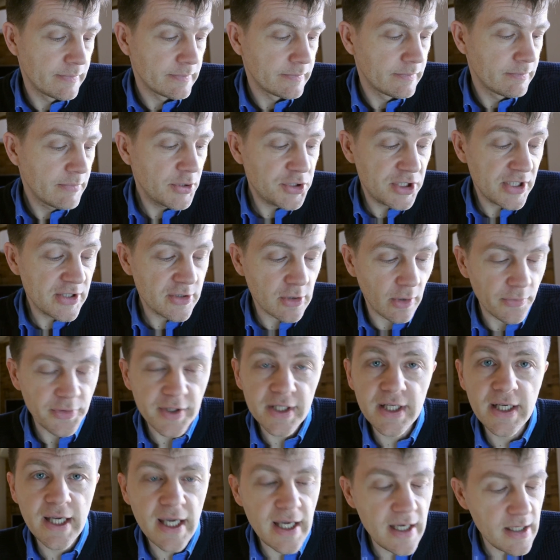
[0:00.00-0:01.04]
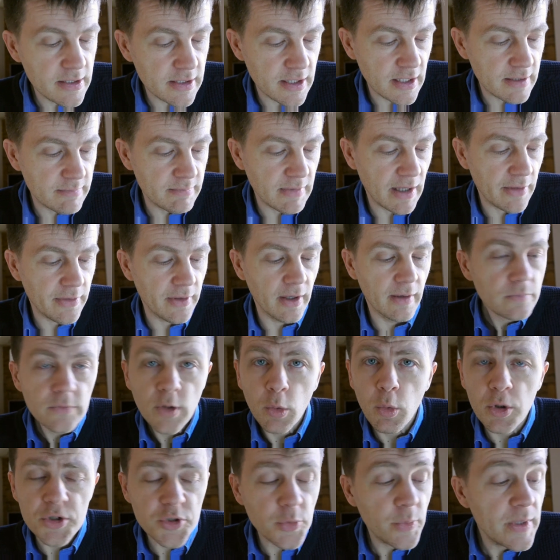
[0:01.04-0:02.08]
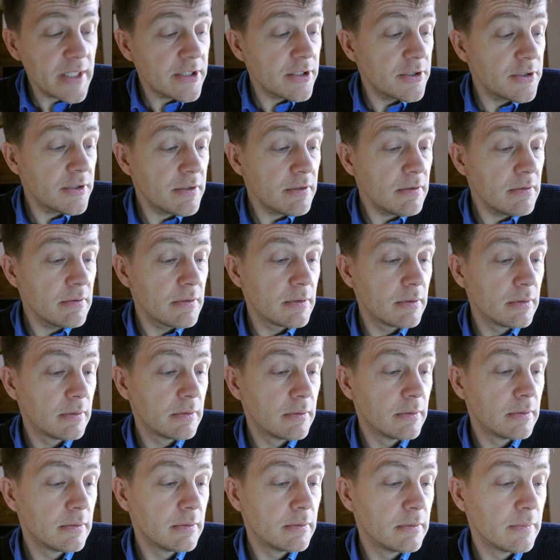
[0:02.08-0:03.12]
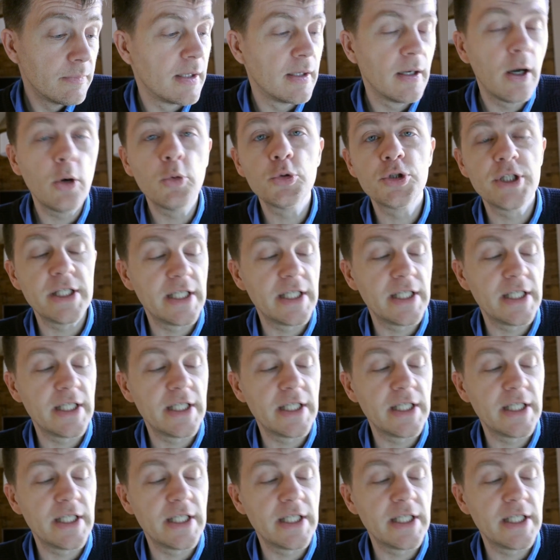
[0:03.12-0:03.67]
"But she's got the key," said Mother. "What are we to do?" "Oh, she'll